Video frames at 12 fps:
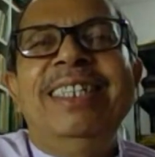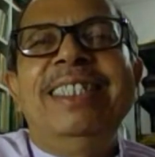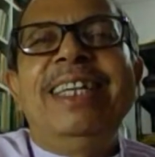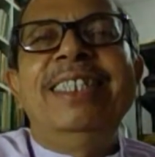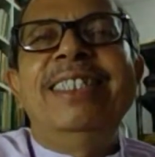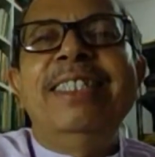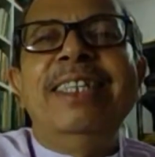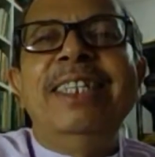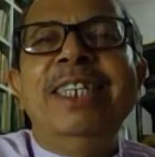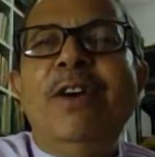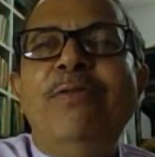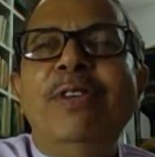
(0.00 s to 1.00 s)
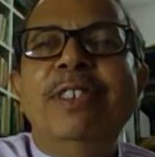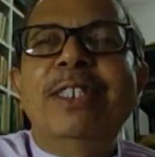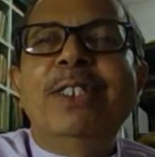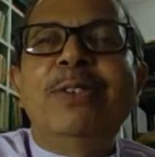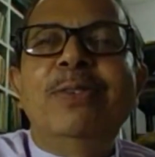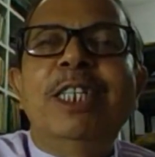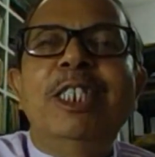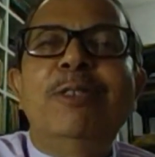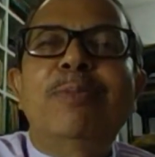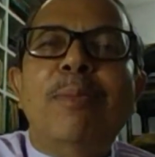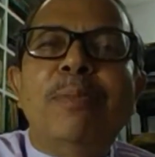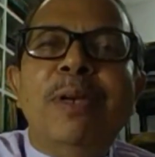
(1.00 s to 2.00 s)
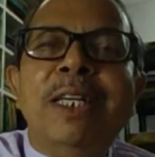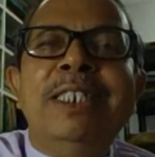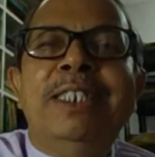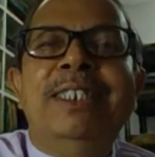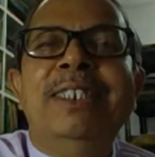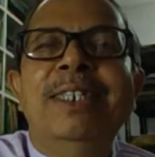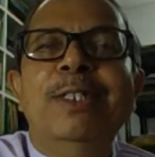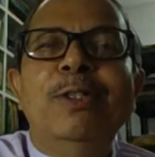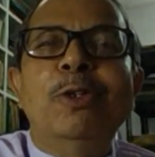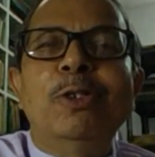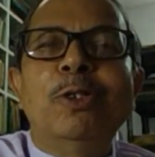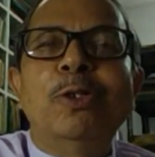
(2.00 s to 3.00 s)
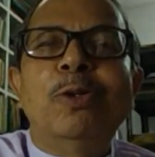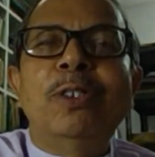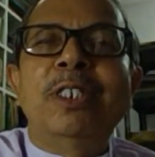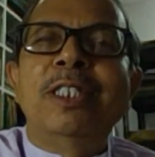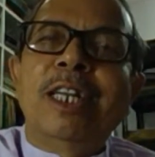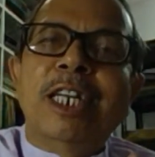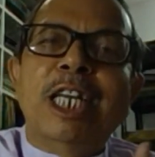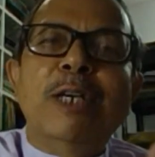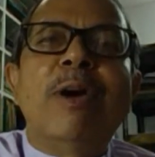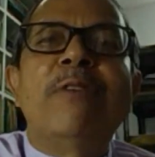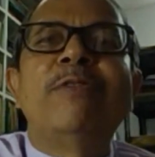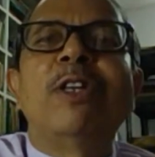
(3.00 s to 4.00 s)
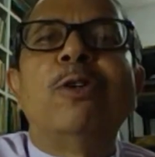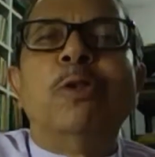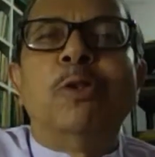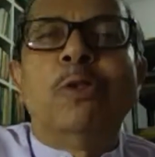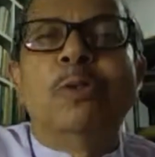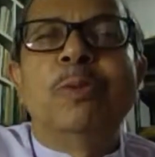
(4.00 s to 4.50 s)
that the three of his students published those notes in the name of the Guru.